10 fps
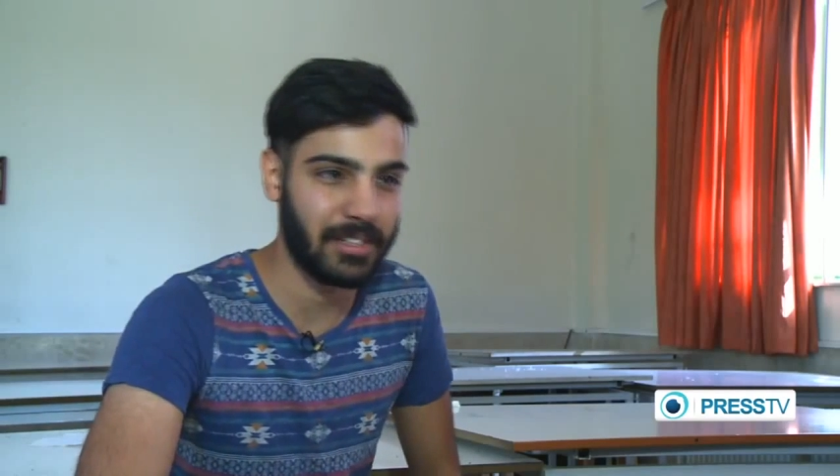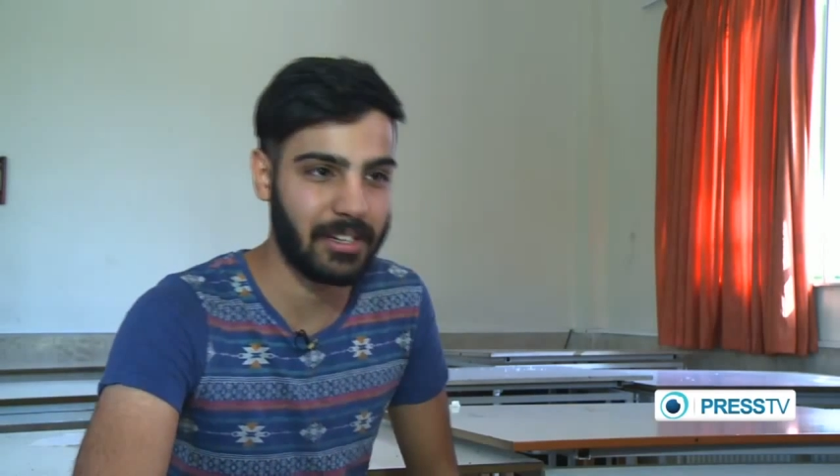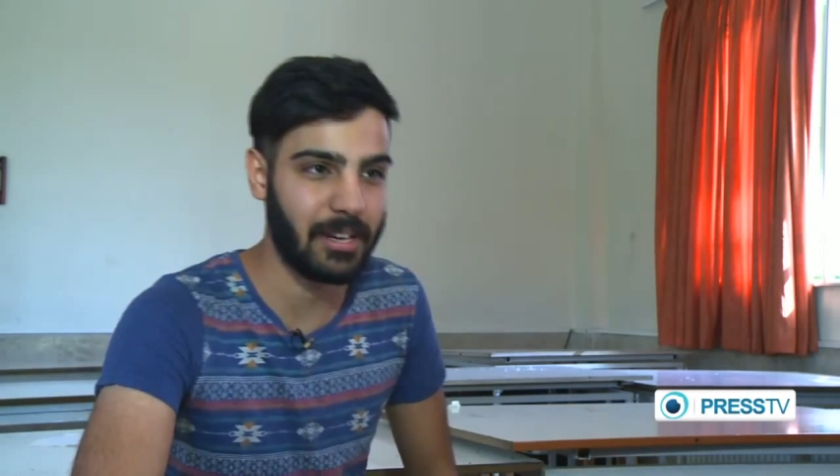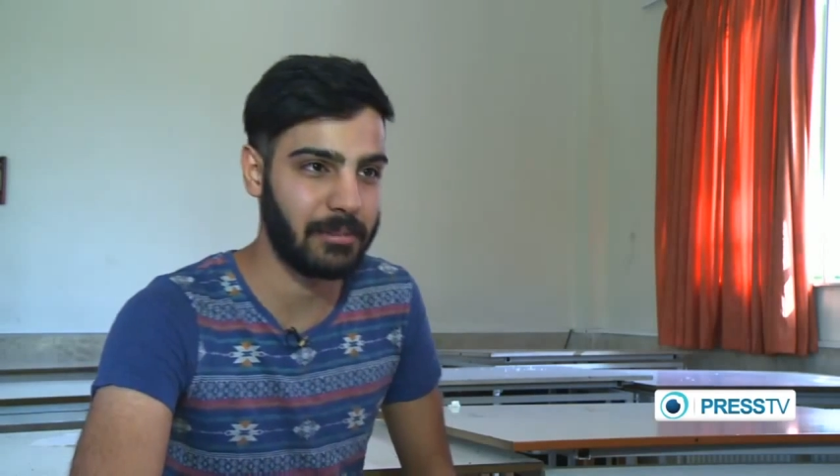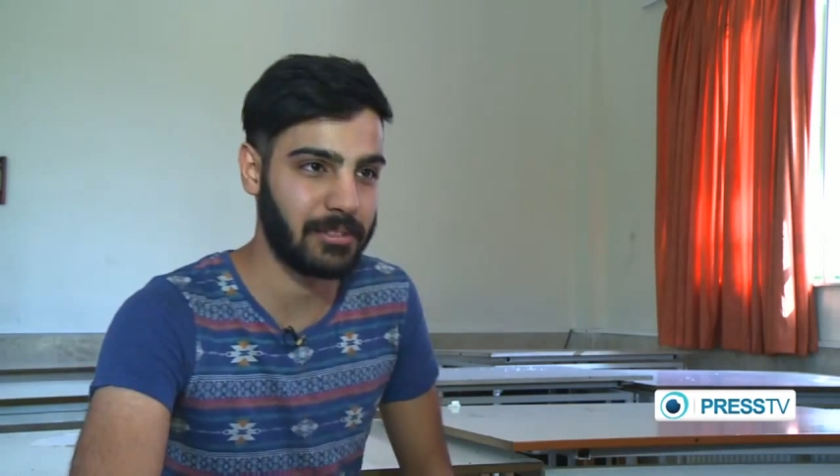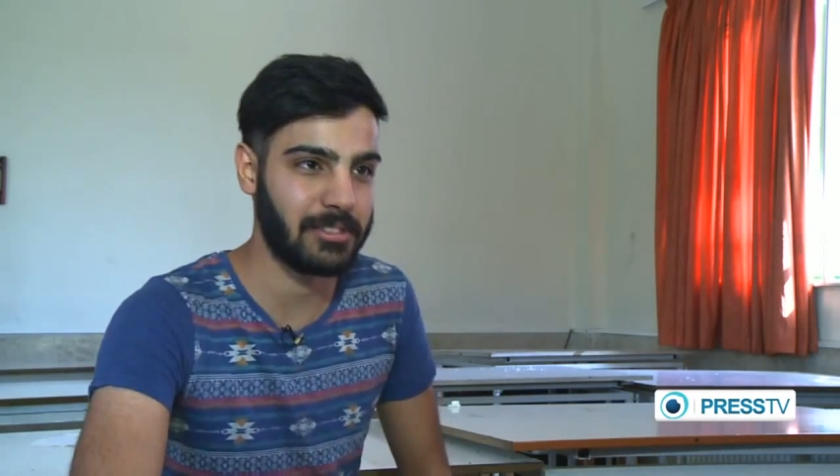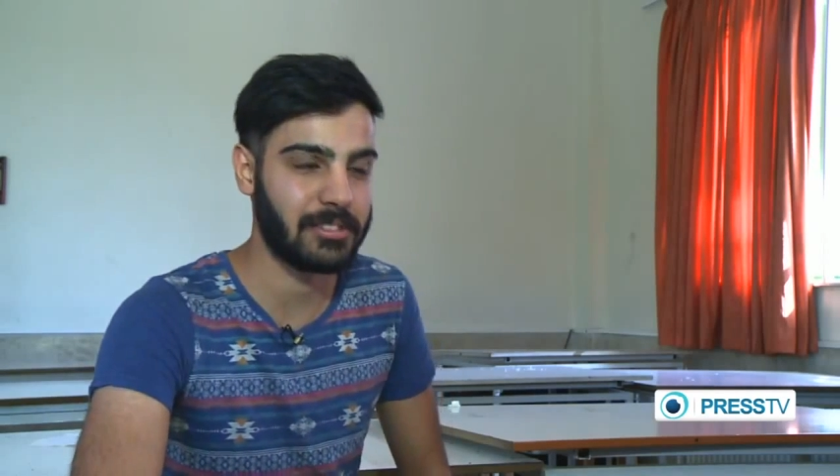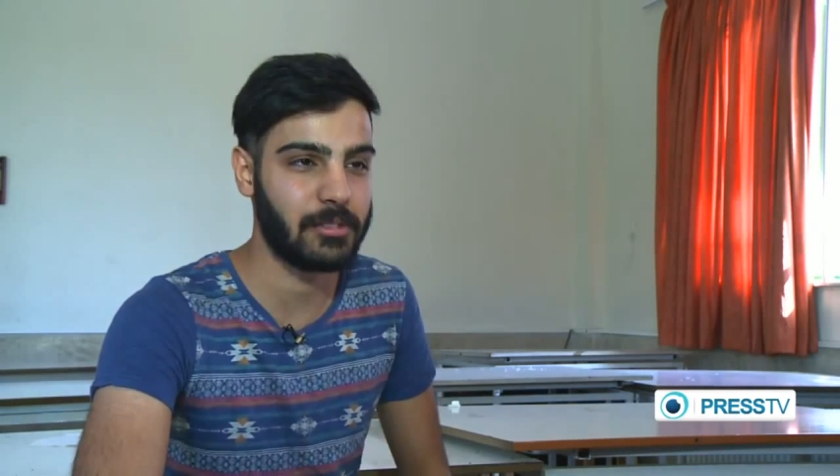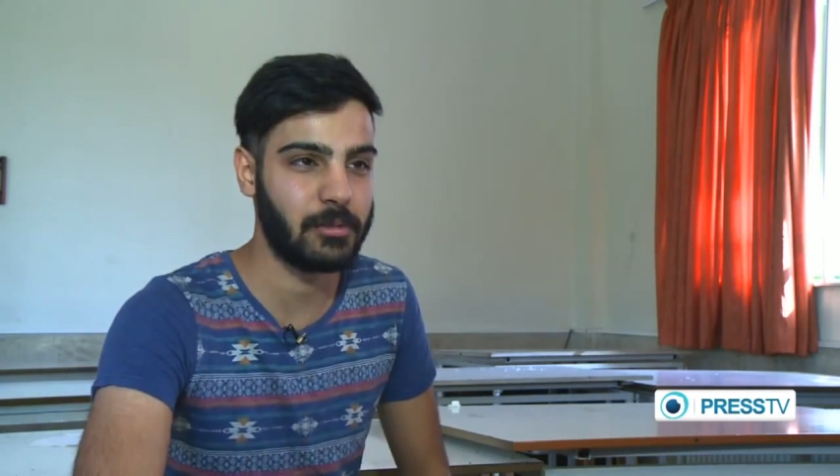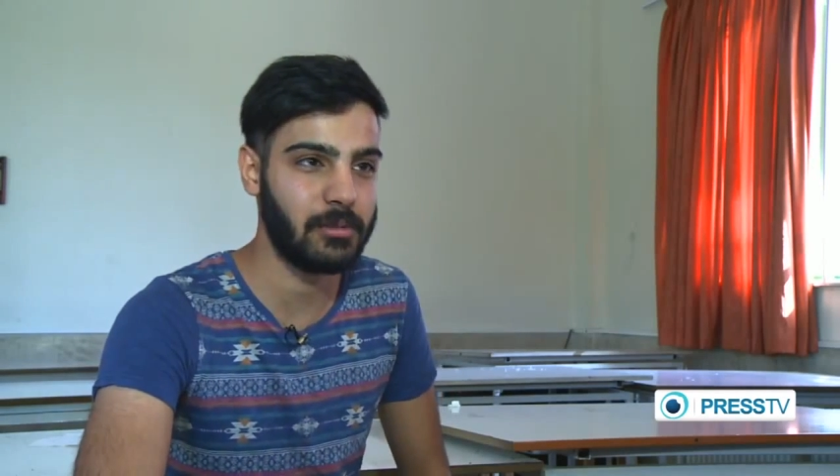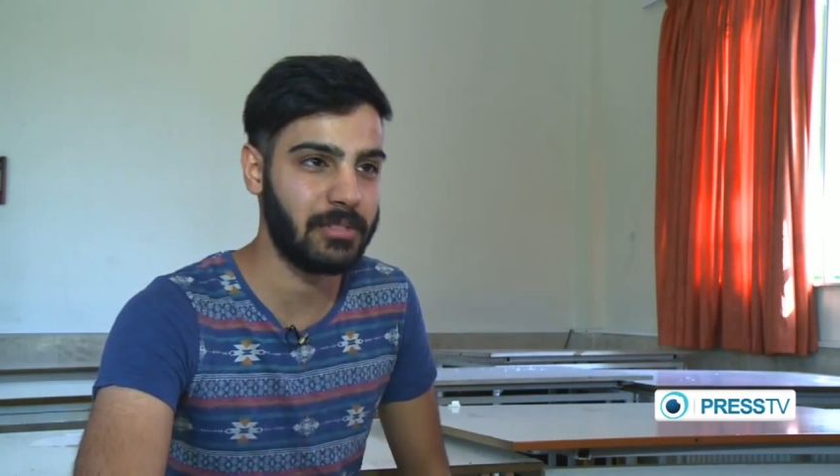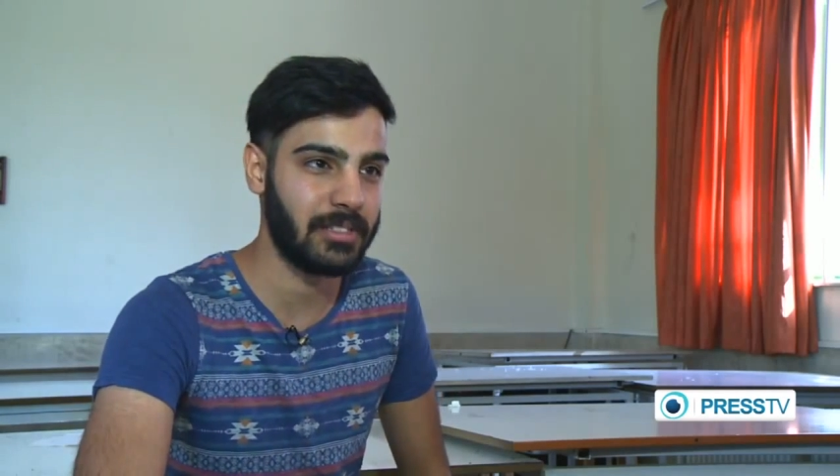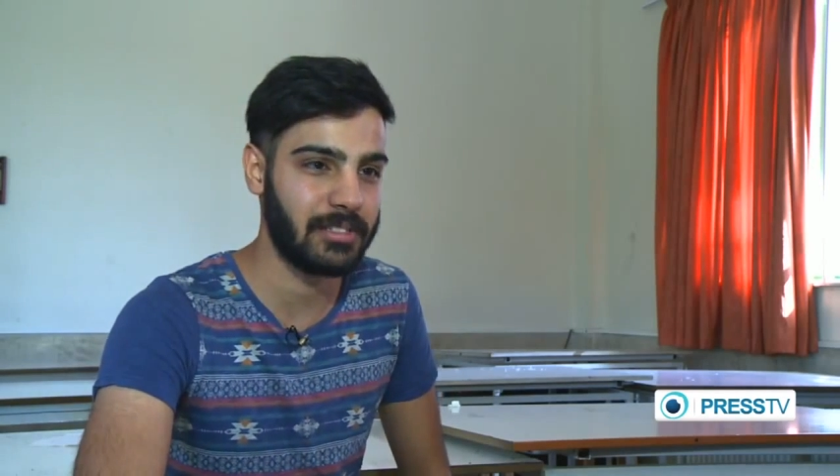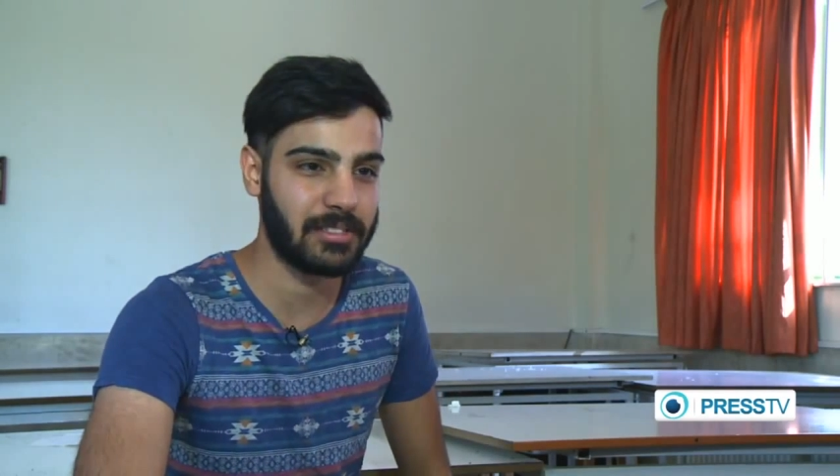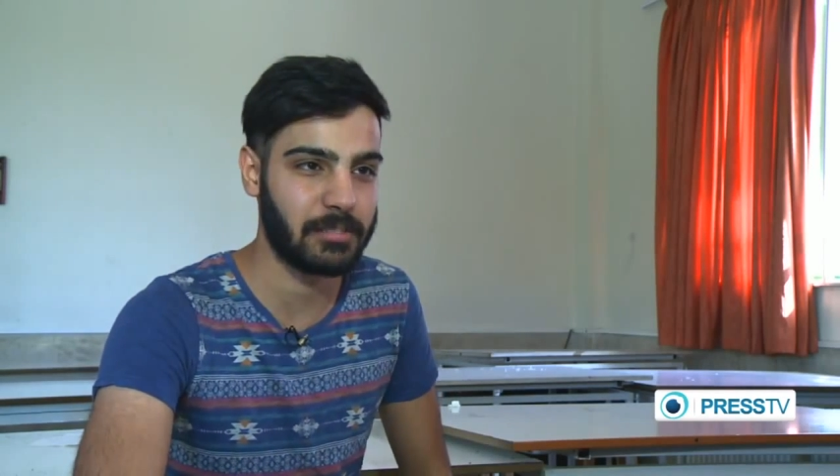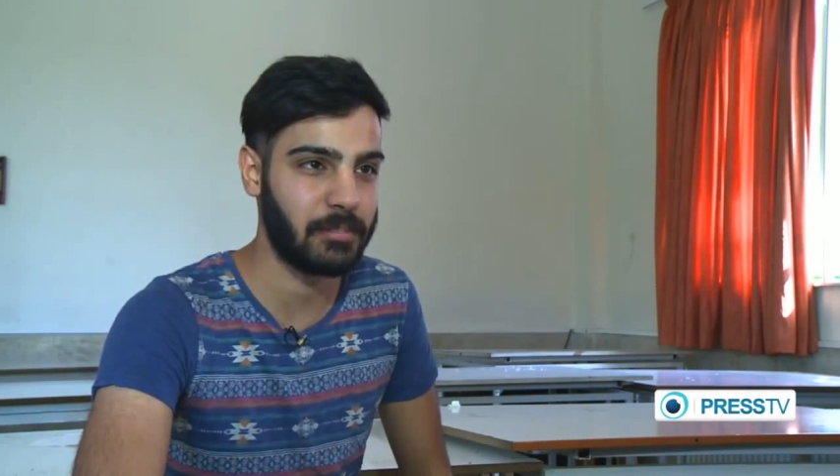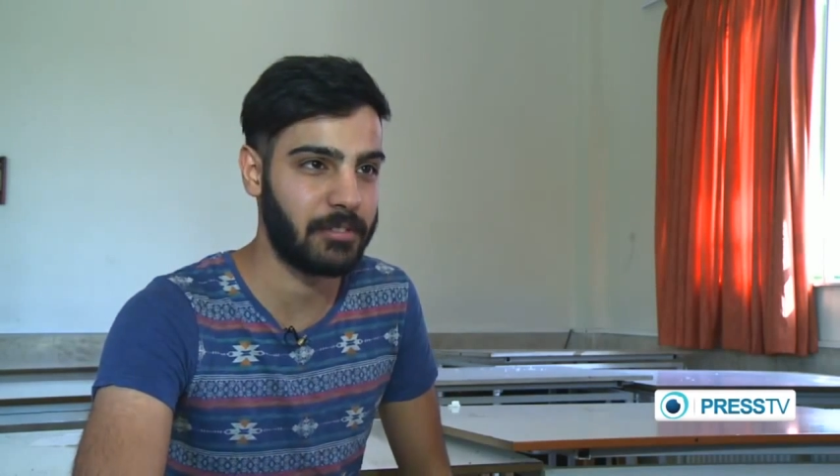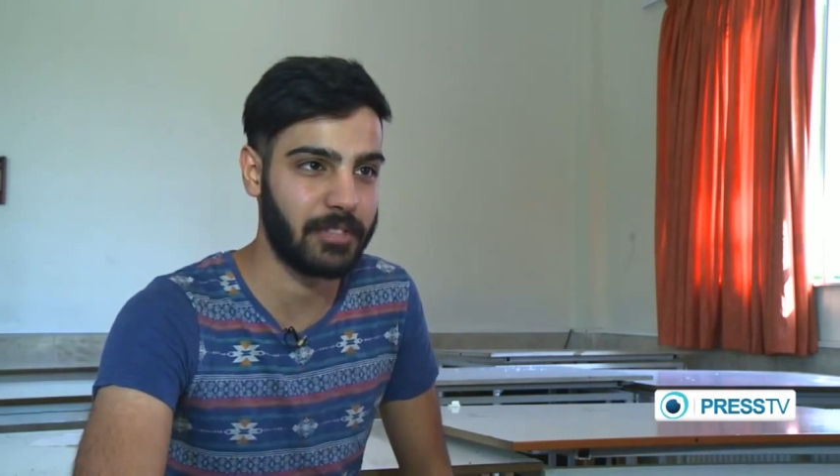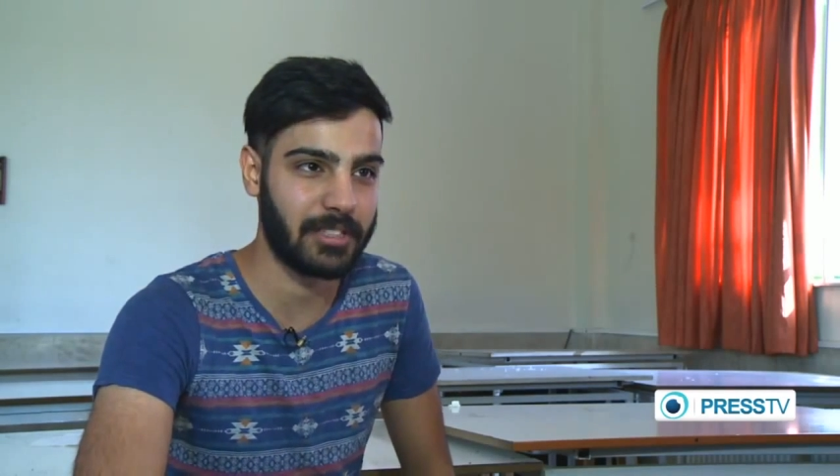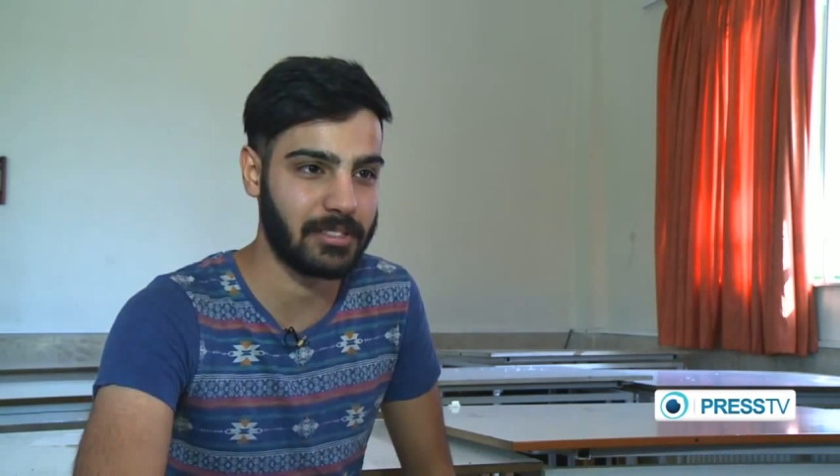I'm, coming to school and it's
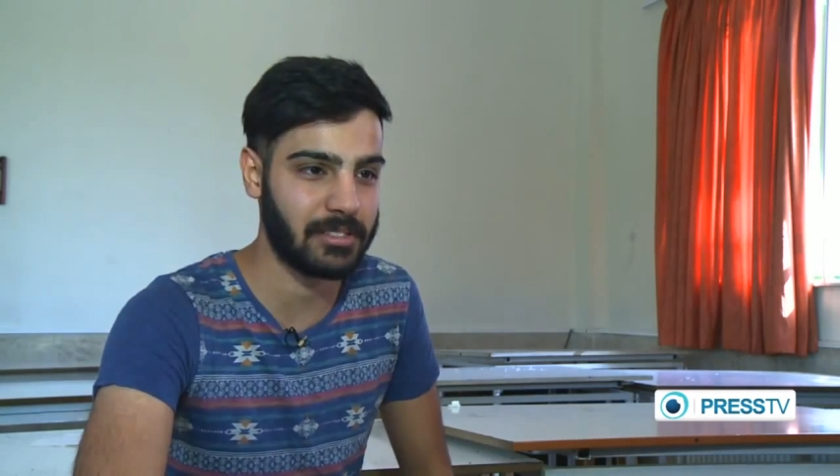perfect.